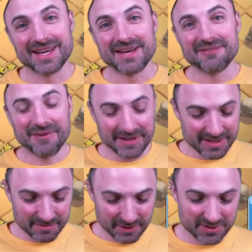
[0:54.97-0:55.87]
Faded
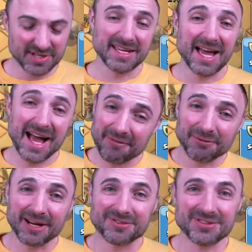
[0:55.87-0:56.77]
Milkshake,
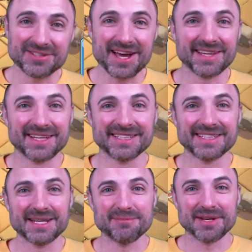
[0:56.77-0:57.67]
after I just highlighted
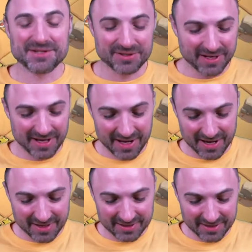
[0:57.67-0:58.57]
him yesterday
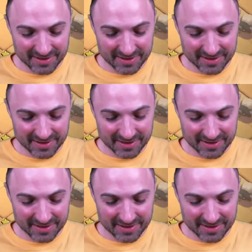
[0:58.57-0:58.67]
on